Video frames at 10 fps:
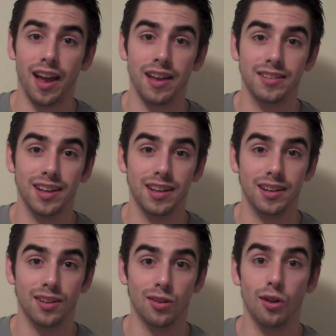as a
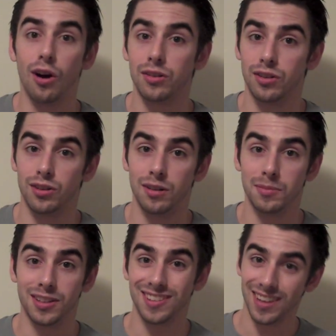long-term
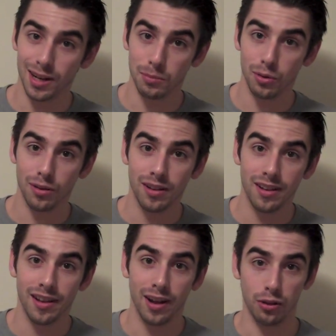sustainable
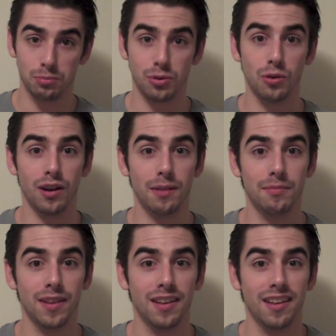health program.
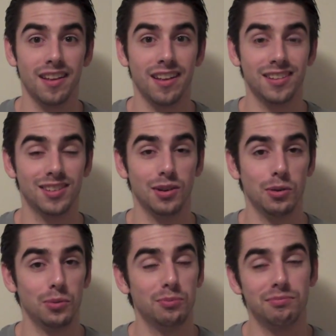
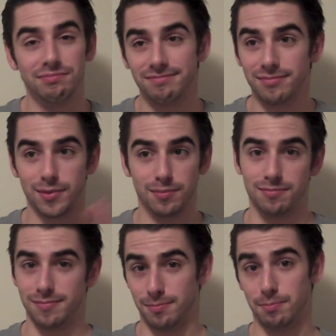So
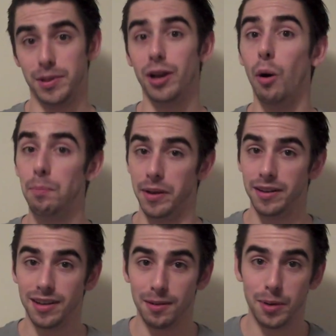be
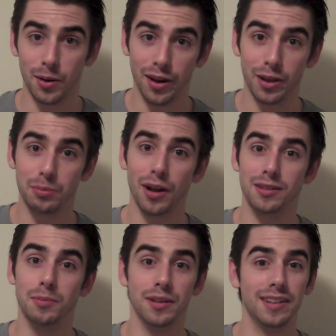open about other
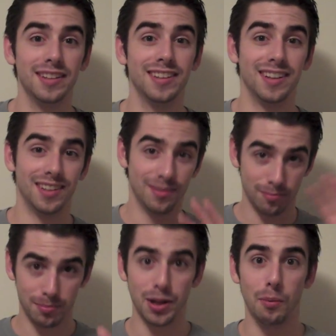possibilities and
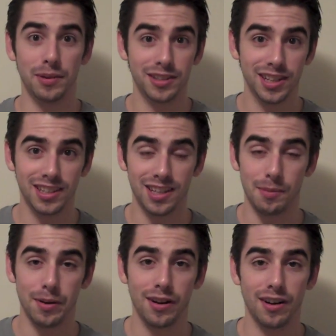be open to changing
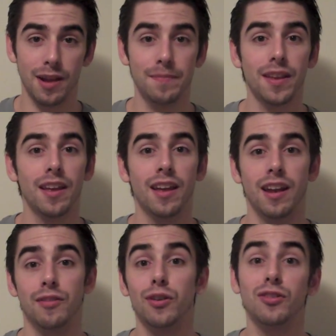that paradigm. And
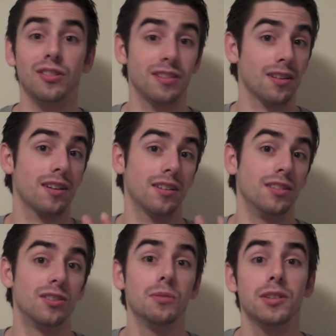if you're interested in
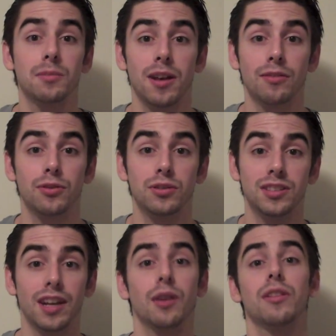consuming some animal foods,
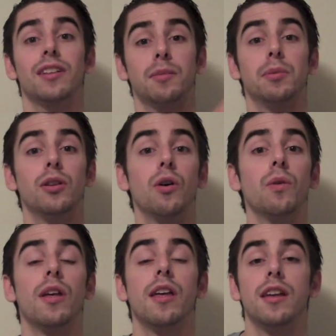check out the link below
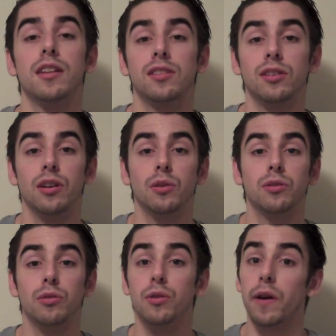to go
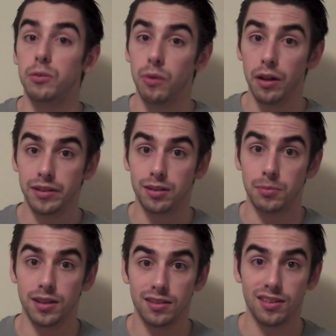to US Wellness
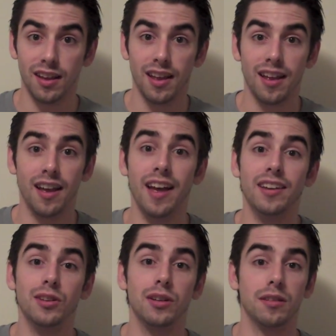Meats and
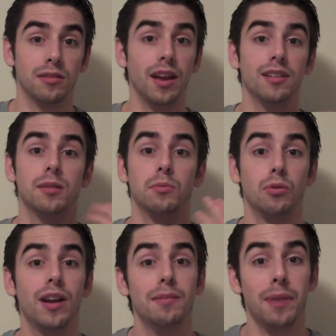you can get some
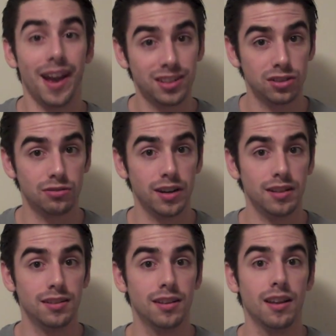great pasture
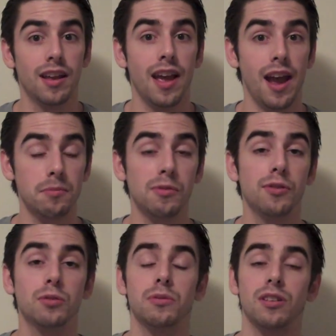raised animal
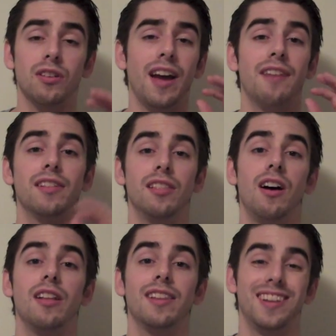foods which are going to have a
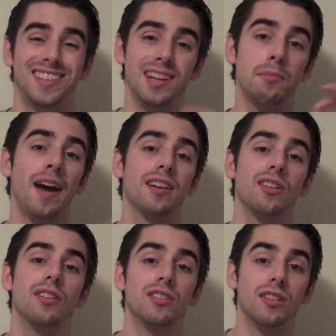lot less impact
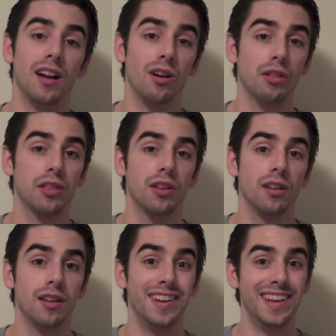on your health
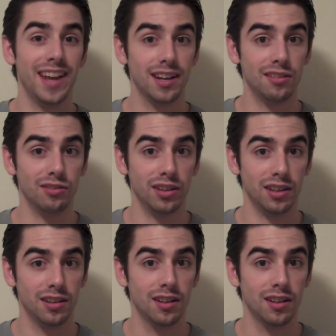negatively